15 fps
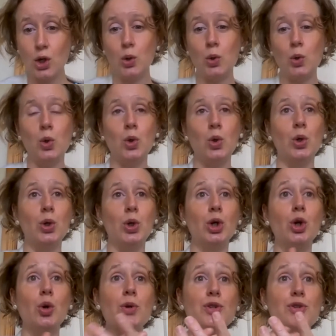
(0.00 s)
or
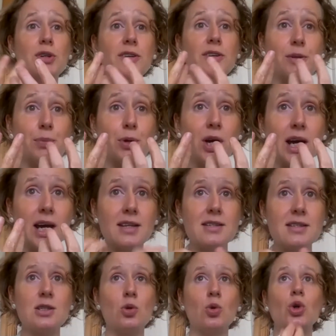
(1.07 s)
going straight to the
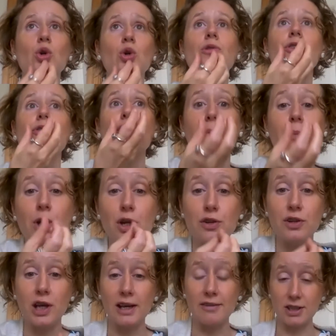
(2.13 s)
breasts, or going for the
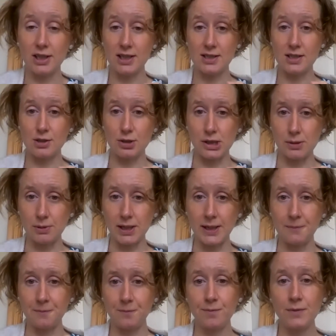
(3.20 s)
mouth to have a kiss straight
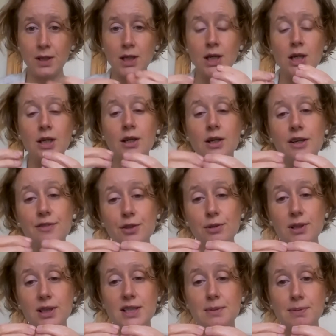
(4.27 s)
away. Now, if
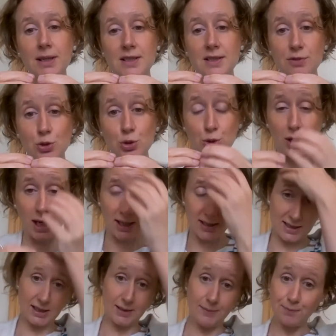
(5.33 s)
you're in a space of
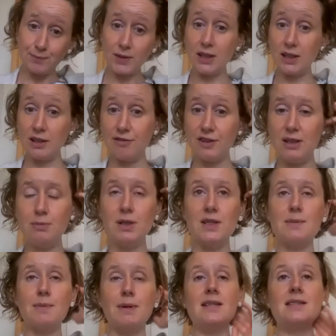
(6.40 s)
neutrality in the
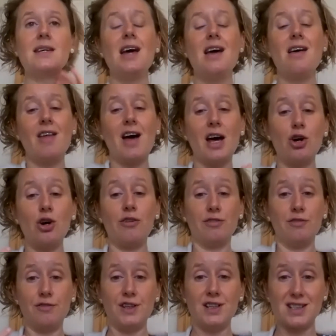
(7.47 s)
female space, that
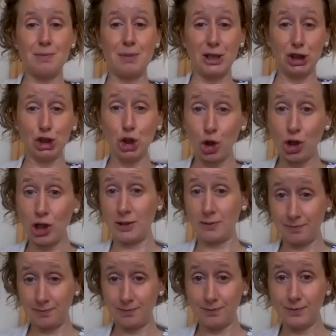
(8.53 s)
often feels a bit
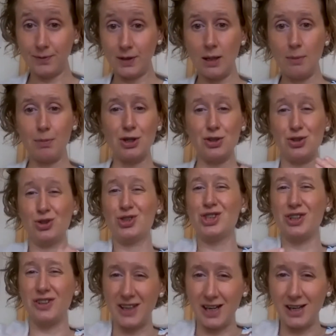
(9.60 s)
shocking, yeah, because you're just
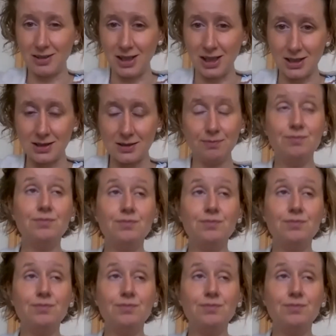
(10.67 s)
not there yet.